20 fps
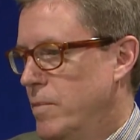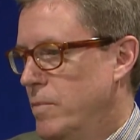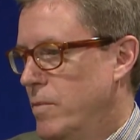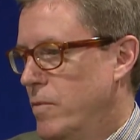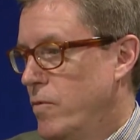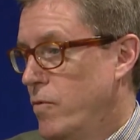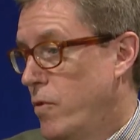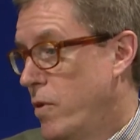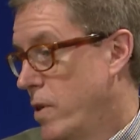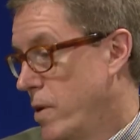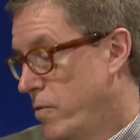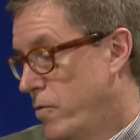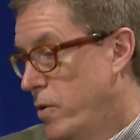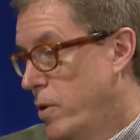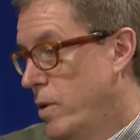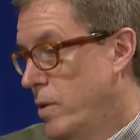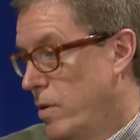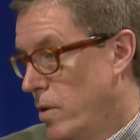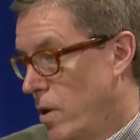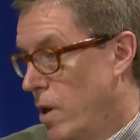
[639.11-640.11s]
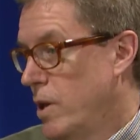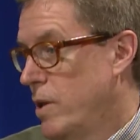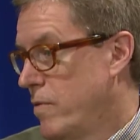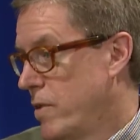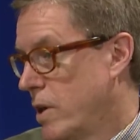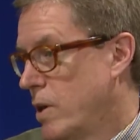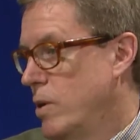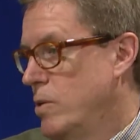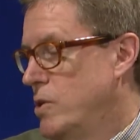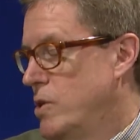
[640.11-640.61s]
For all of
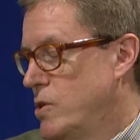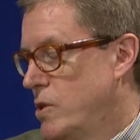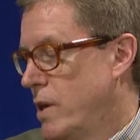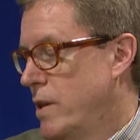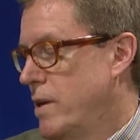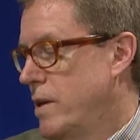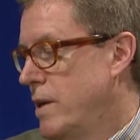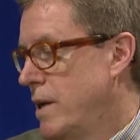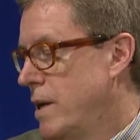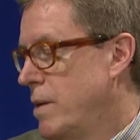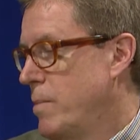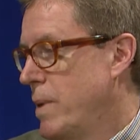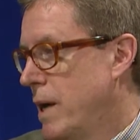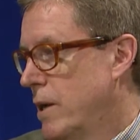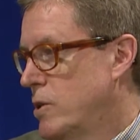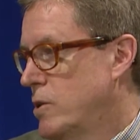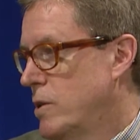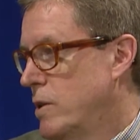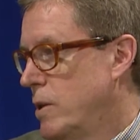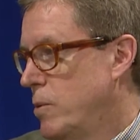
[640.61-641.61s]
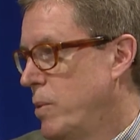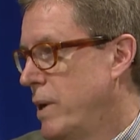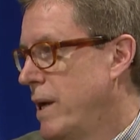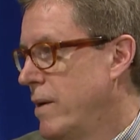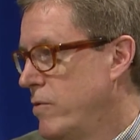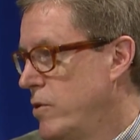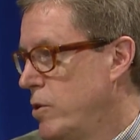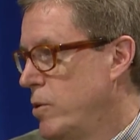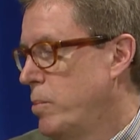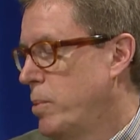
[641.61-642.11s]
the coaches on the team, actually, we
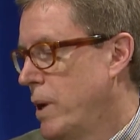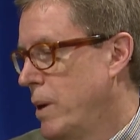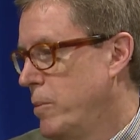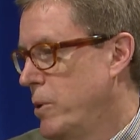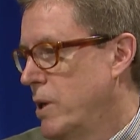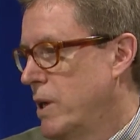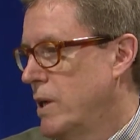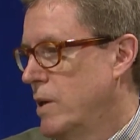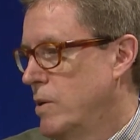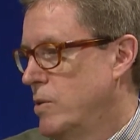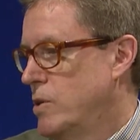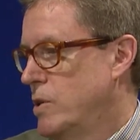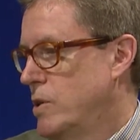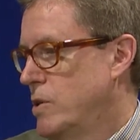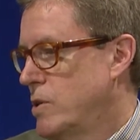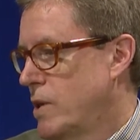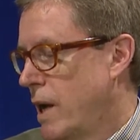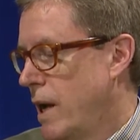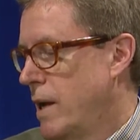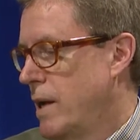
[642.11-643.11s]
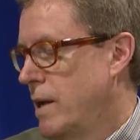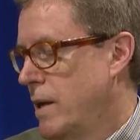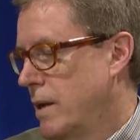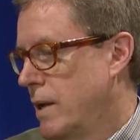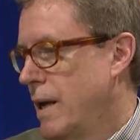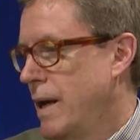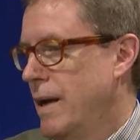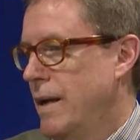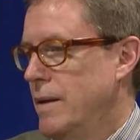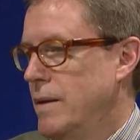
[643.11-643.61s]
have two primary coaches, Katie and
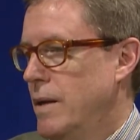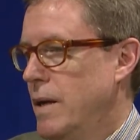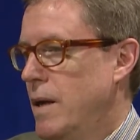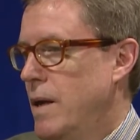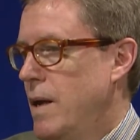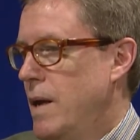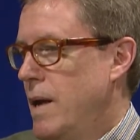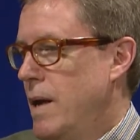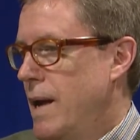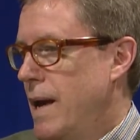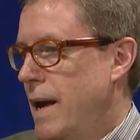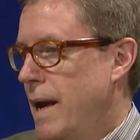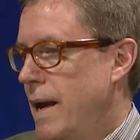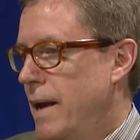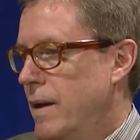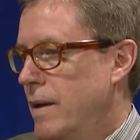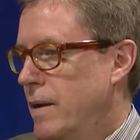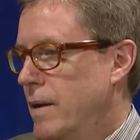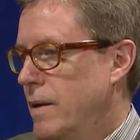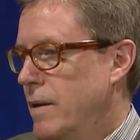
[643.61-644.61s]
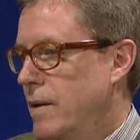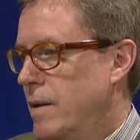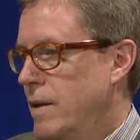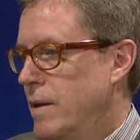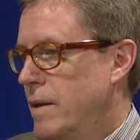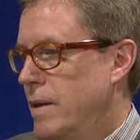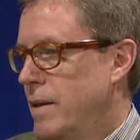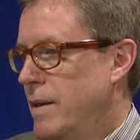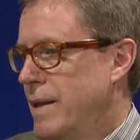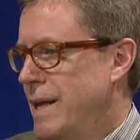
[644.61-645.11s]
Kent, and
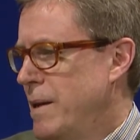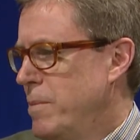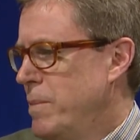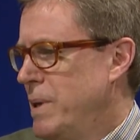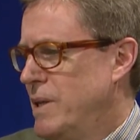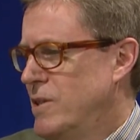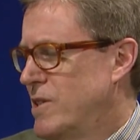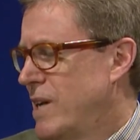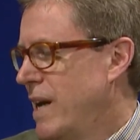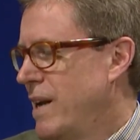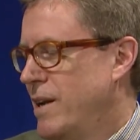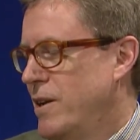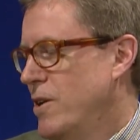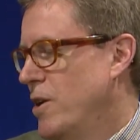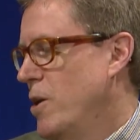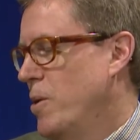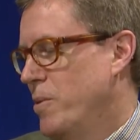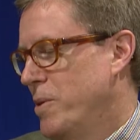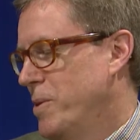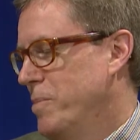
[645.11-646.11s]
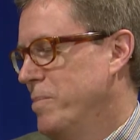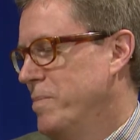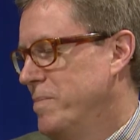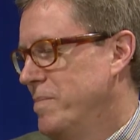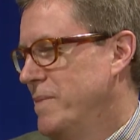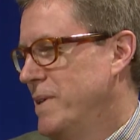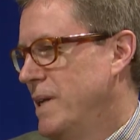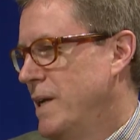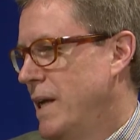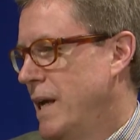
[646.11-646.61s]
that means getting to know them.
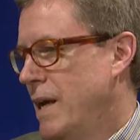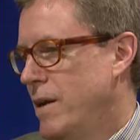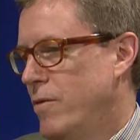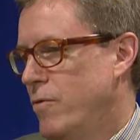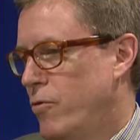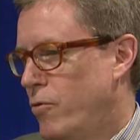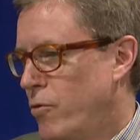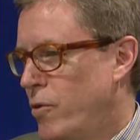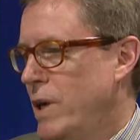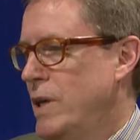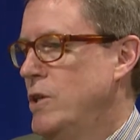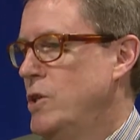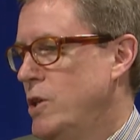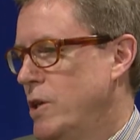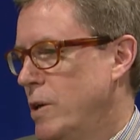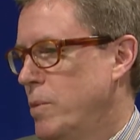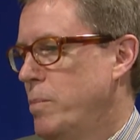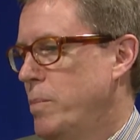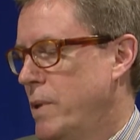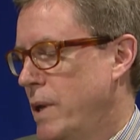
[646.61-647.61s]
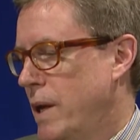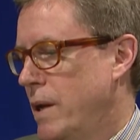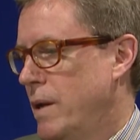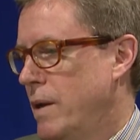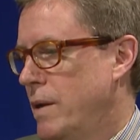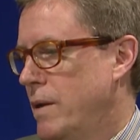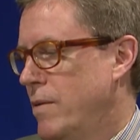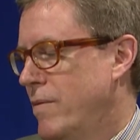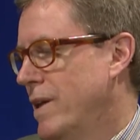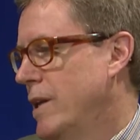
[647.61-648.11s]
And friendship
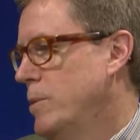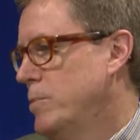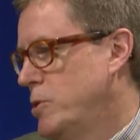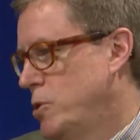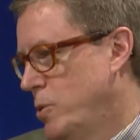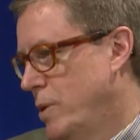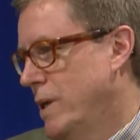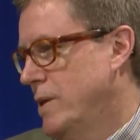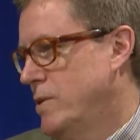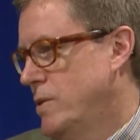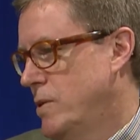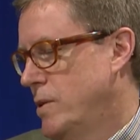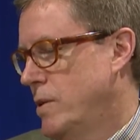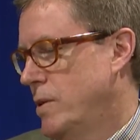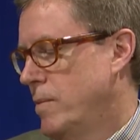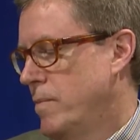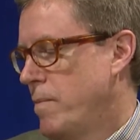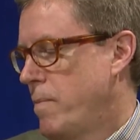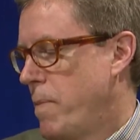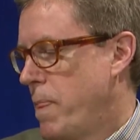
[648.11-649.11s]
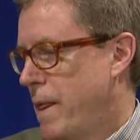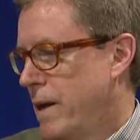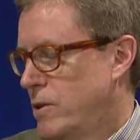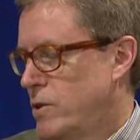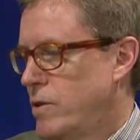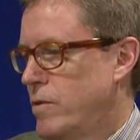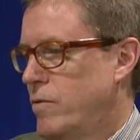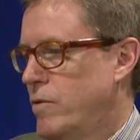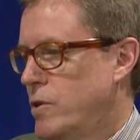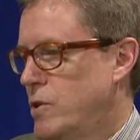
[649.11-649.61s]
then develops trust.
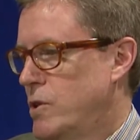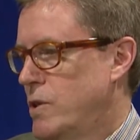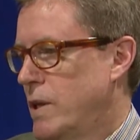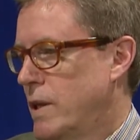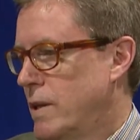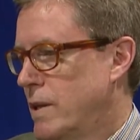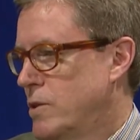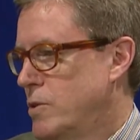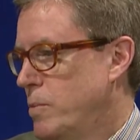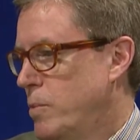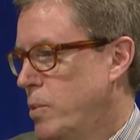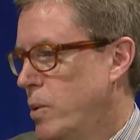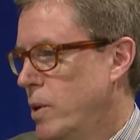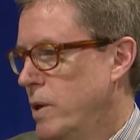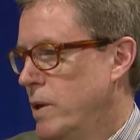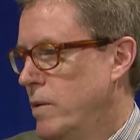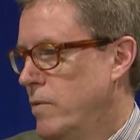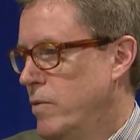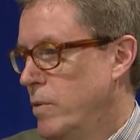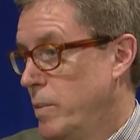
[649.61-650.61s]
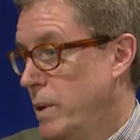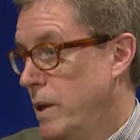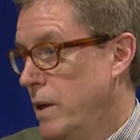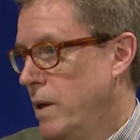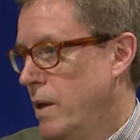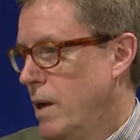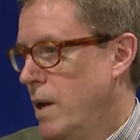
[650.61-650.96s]
That's the first thing that's important for me.